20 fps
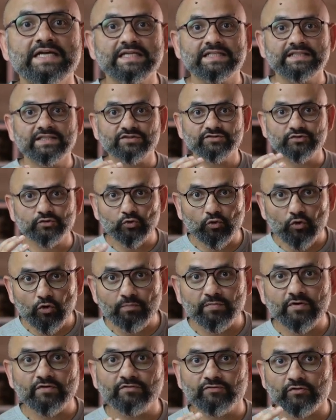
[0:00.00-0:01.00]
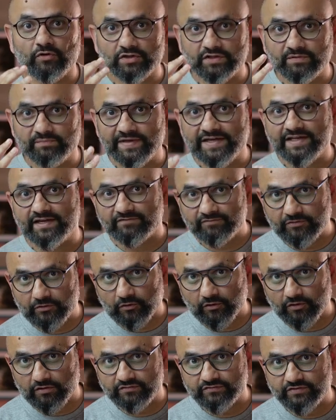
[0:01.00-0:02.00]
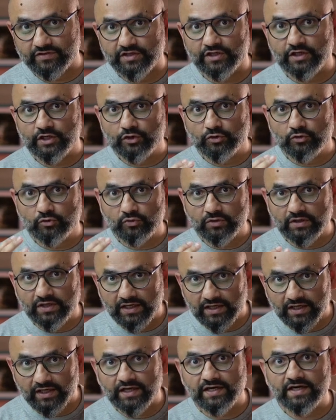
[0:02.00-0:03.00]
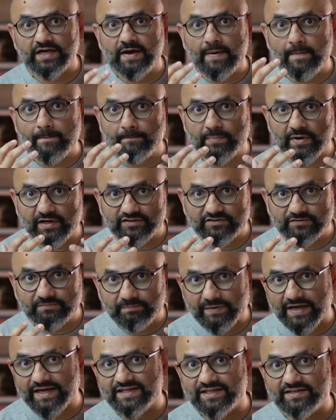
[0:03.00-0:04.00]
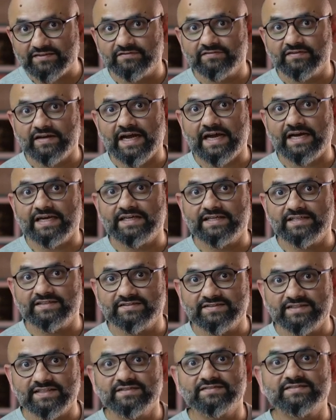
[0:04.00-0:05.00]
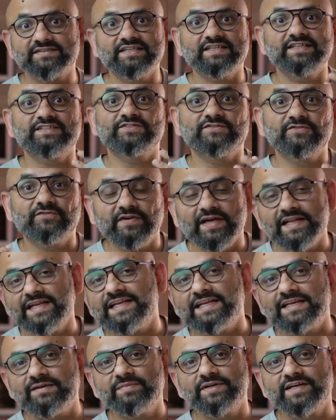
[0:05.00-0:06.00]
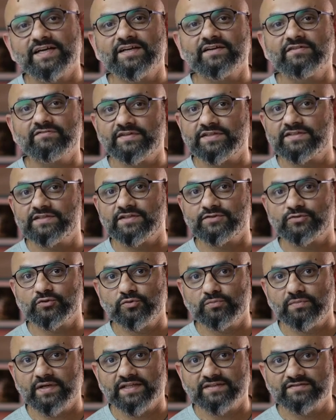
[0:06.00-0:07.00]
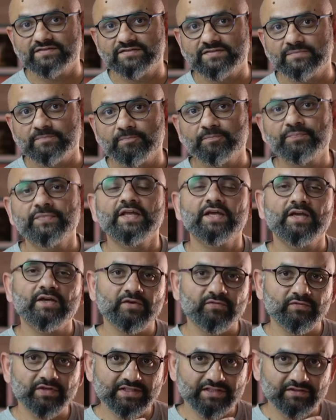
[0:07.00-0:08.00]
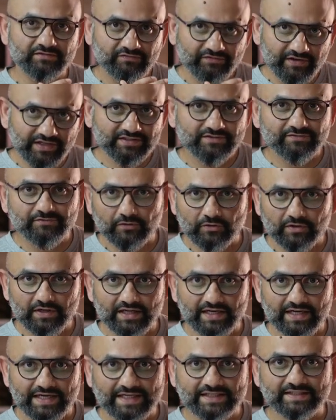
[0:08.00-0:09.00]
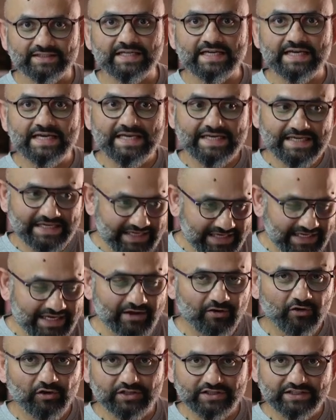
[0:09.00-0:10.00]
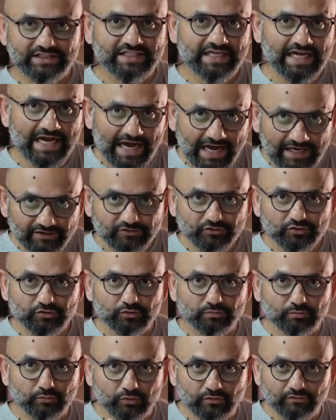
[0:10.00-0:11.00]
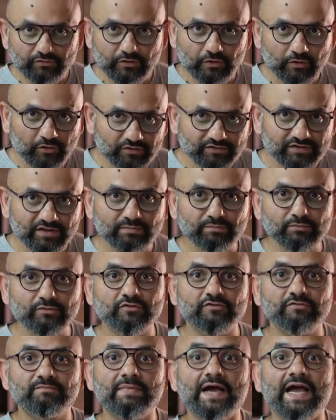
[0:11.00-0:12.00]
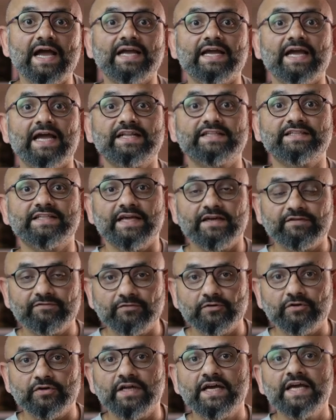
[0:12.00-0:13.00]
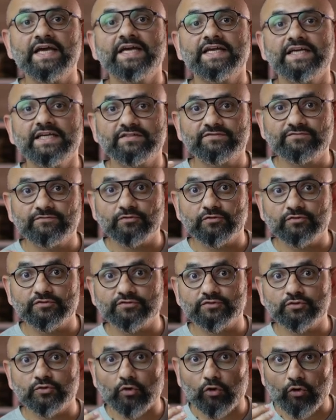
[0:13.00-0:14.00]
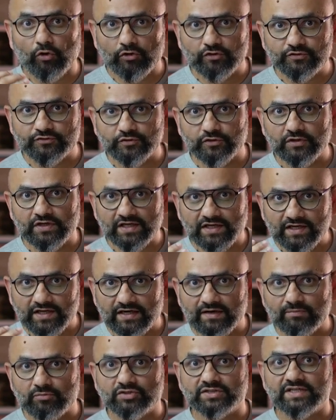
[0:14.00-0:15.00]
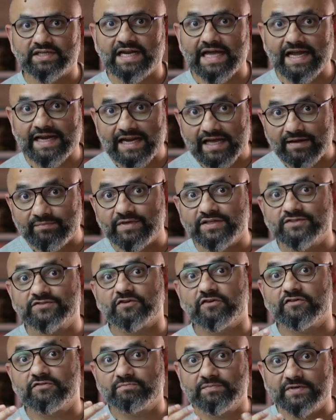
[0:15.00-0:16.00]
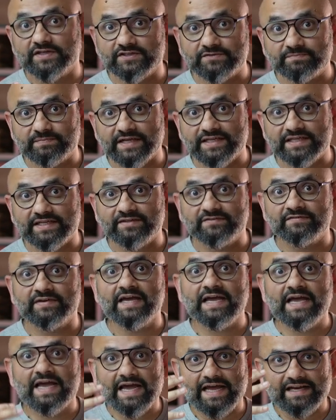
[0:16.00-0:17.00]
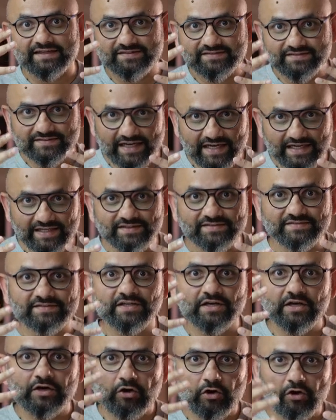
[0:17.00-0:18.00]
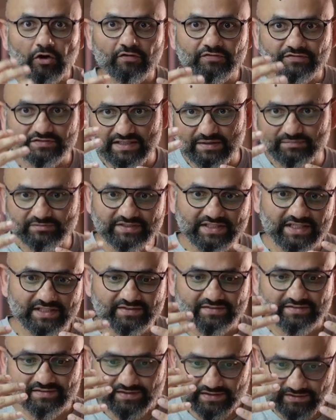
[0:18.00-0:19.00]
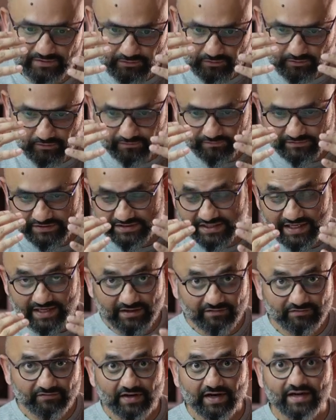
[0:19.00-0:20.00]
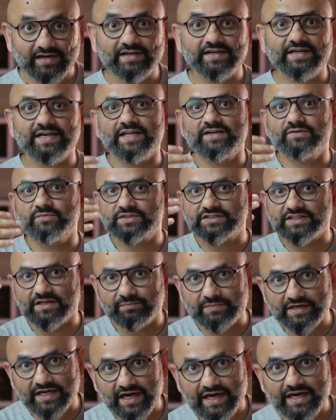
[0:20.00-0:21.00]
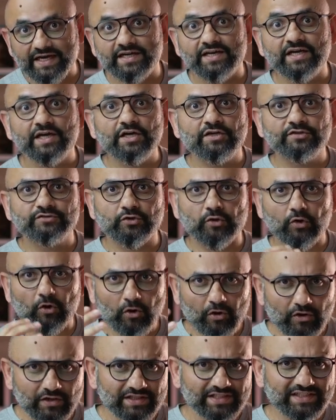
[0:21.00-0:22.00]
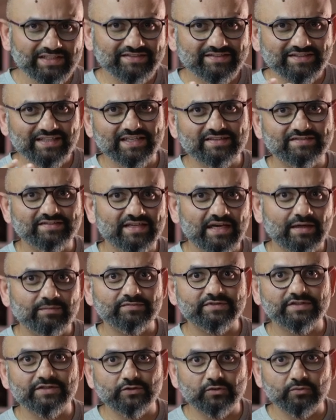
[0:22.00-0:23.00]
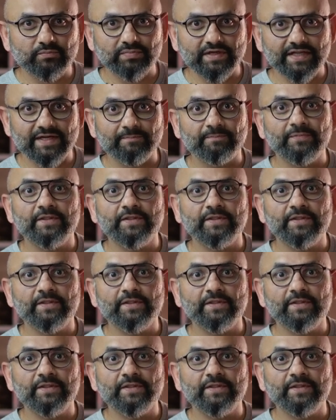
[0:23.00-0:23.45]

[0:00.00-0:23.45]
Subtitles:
The scope for the beginner photographer to learn perspective and distance is very limited with the zoom lens. With a fixed focal length, he or she has to move closer, move back, and therefore is forced to also learn about the dynamics of perspective and size of subjects which are in front and which are behind. So all these things comes into play.